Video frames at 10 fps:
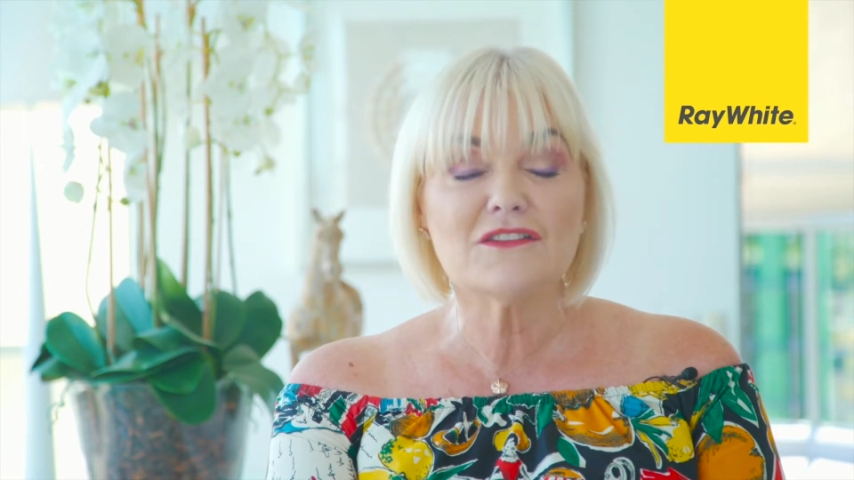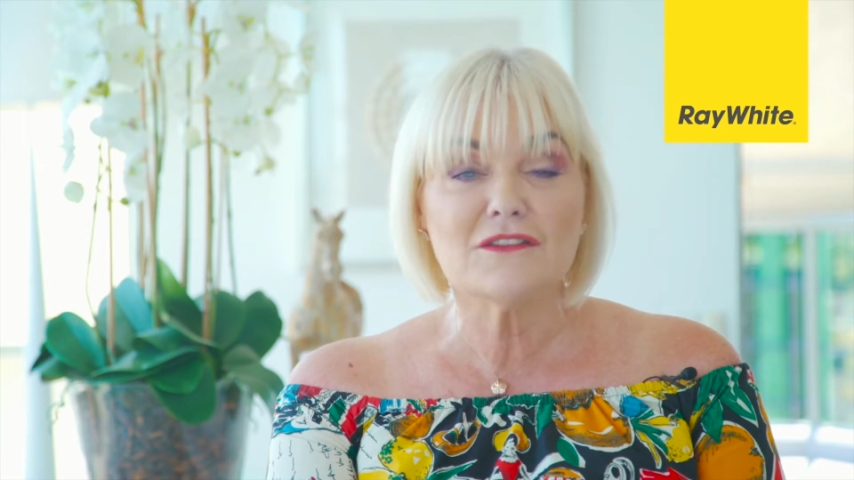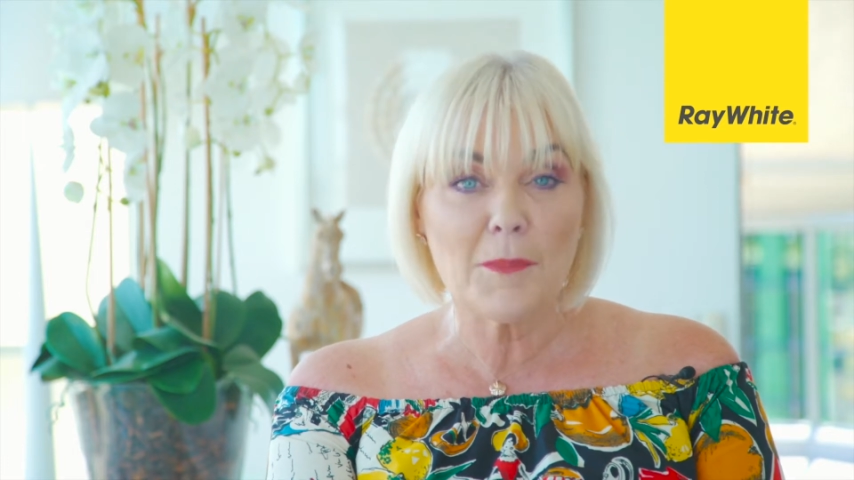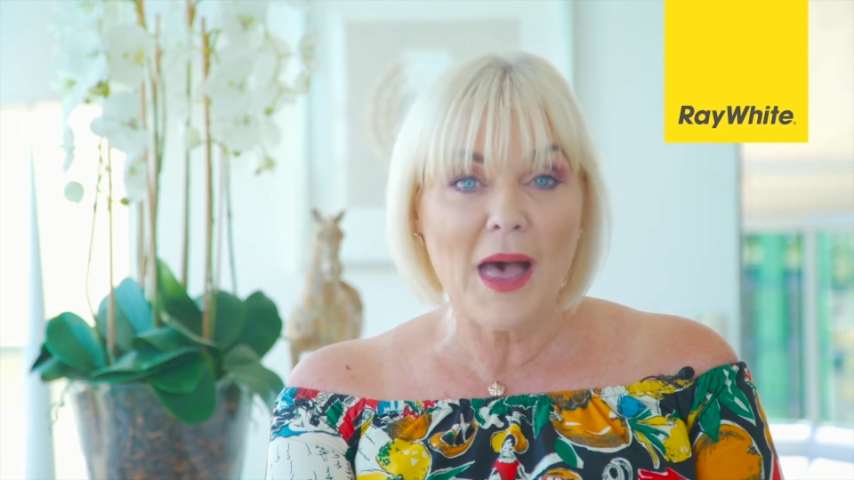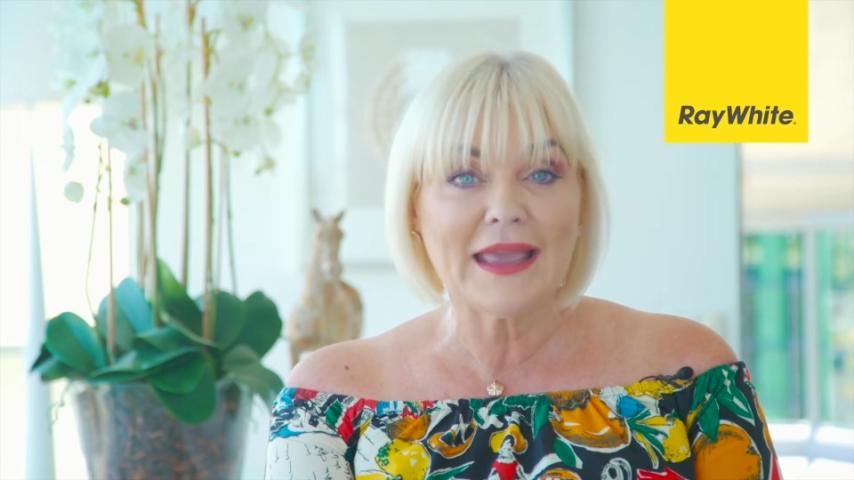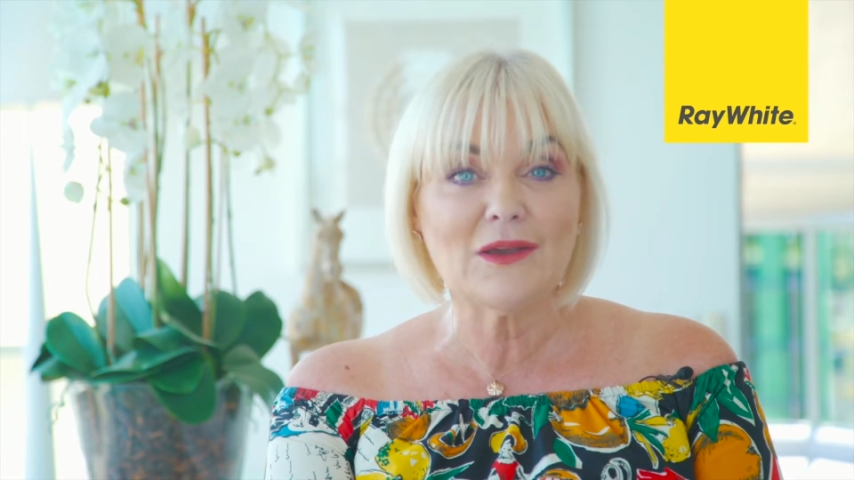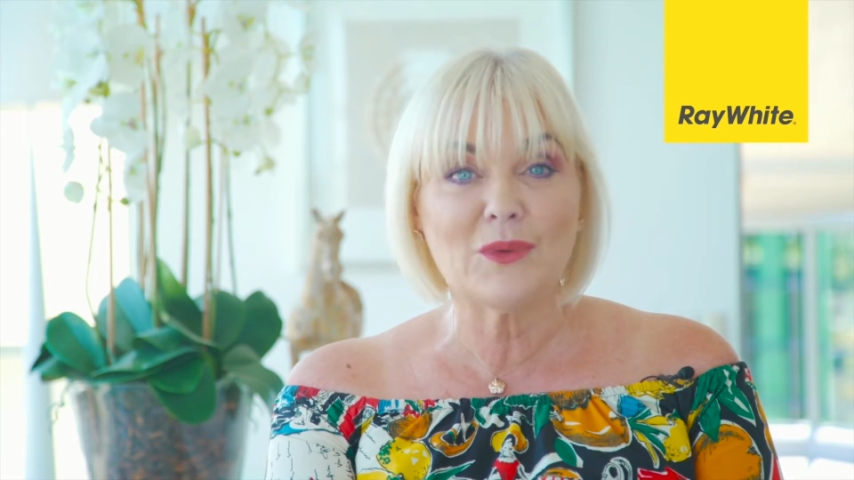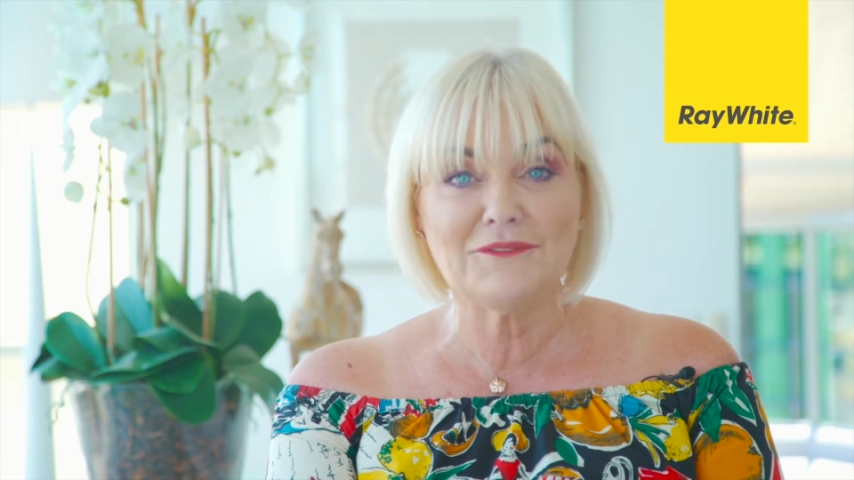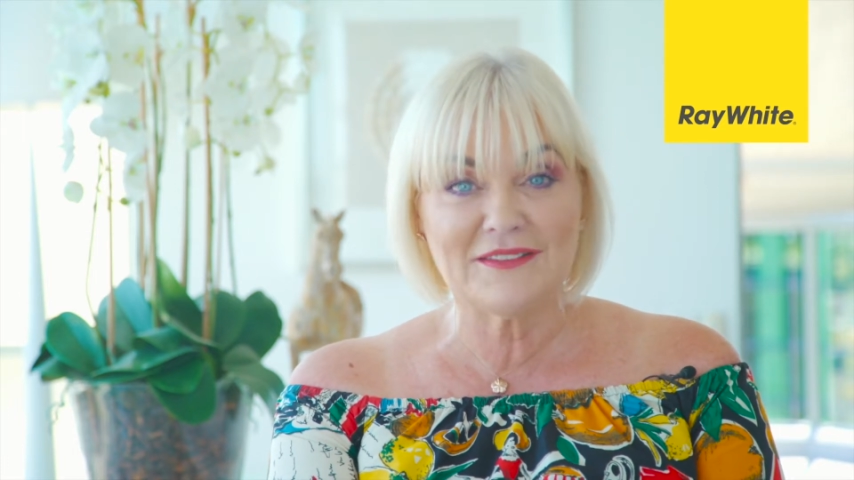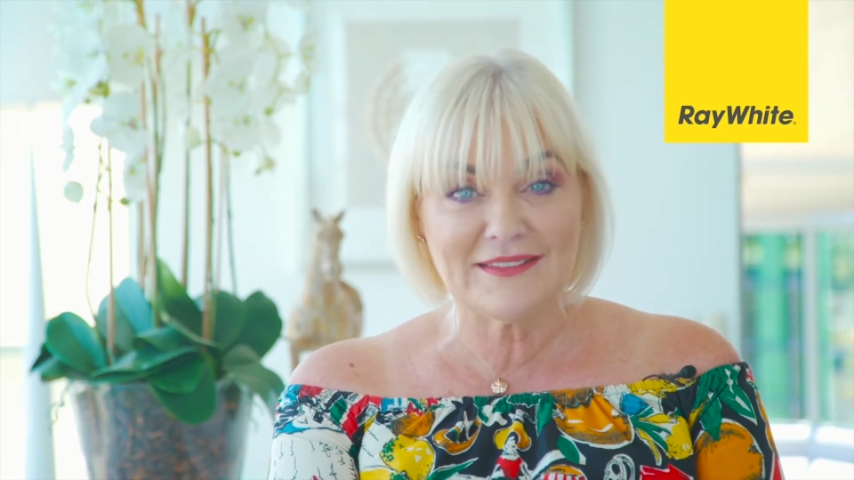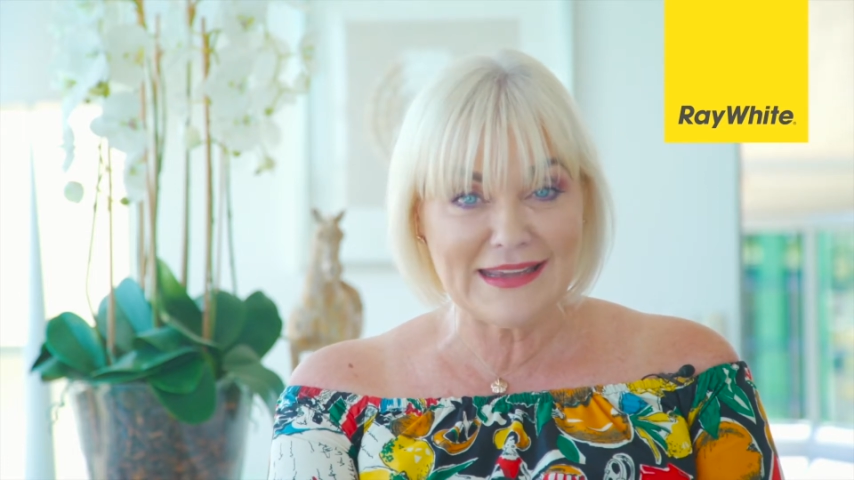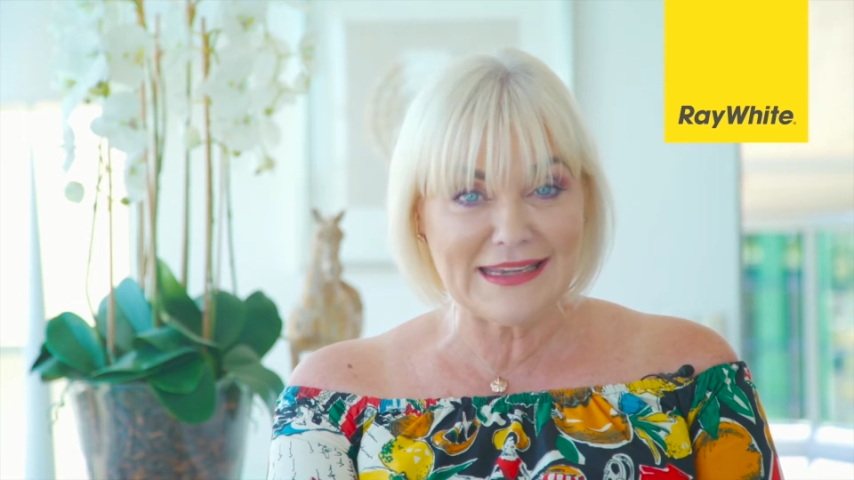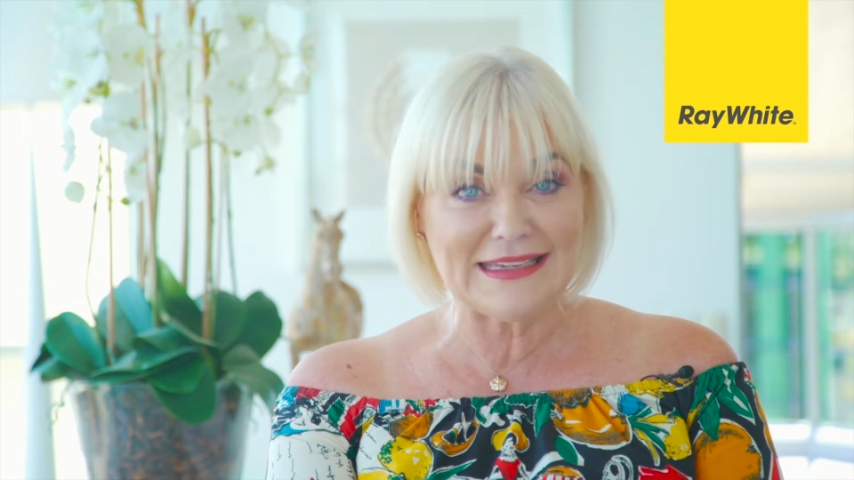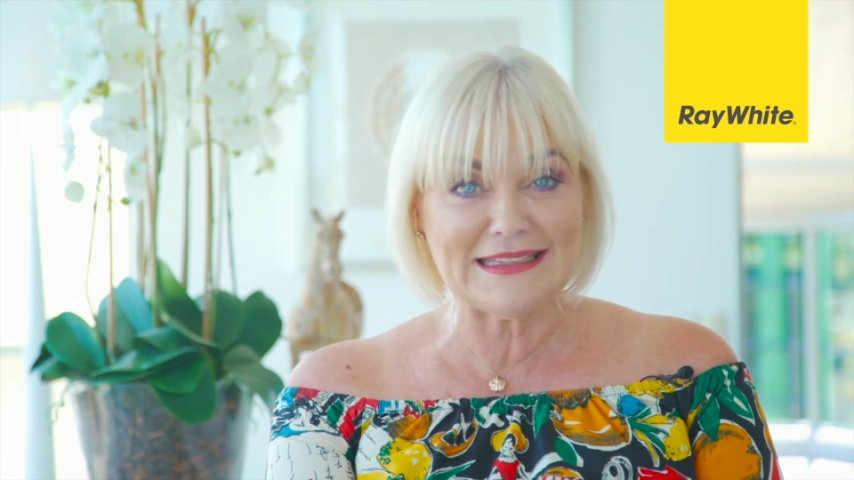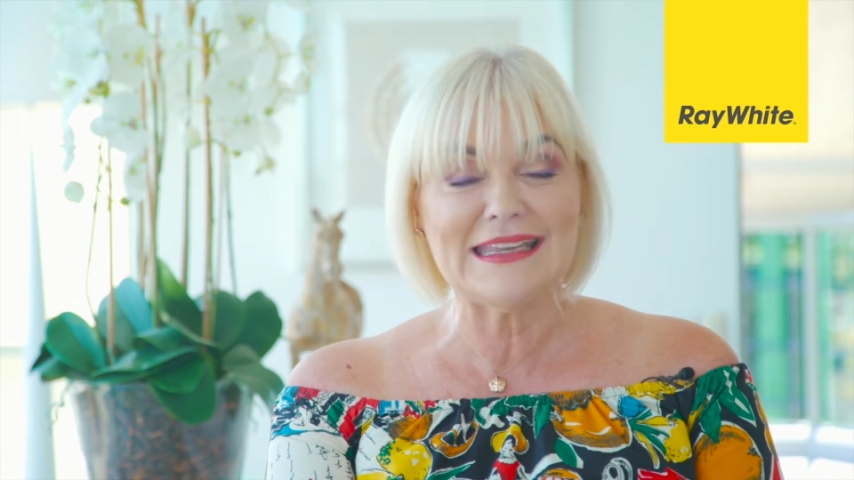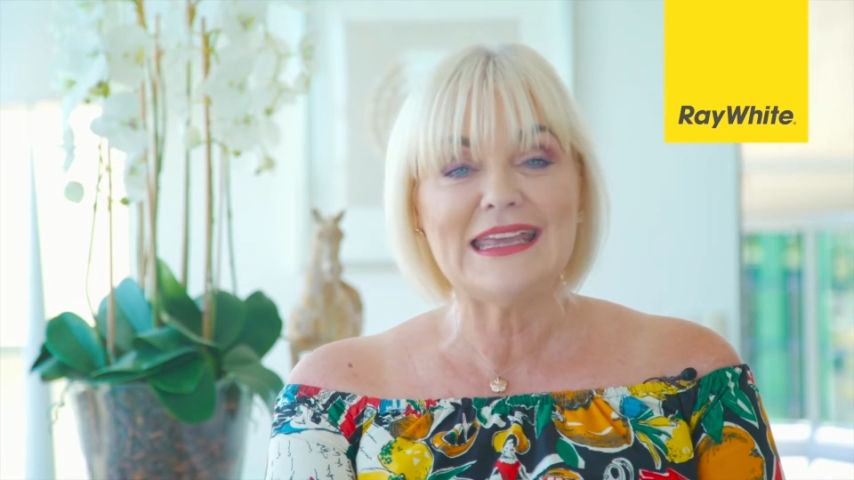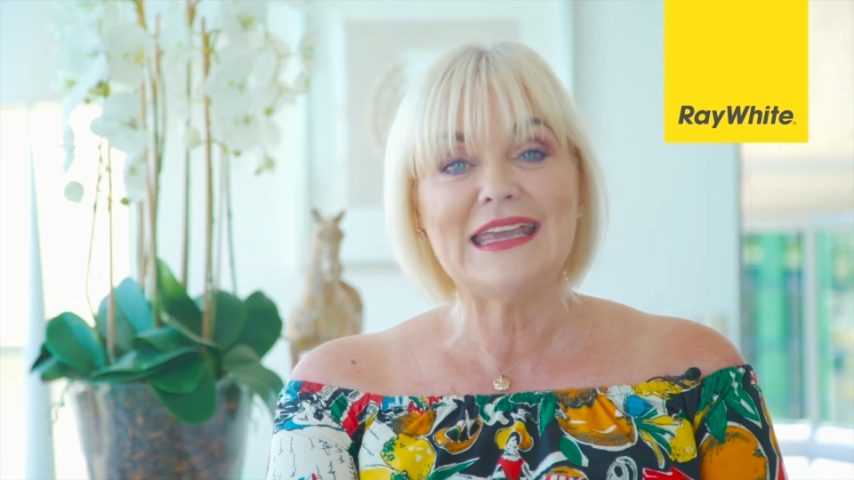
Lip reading: spike we've seen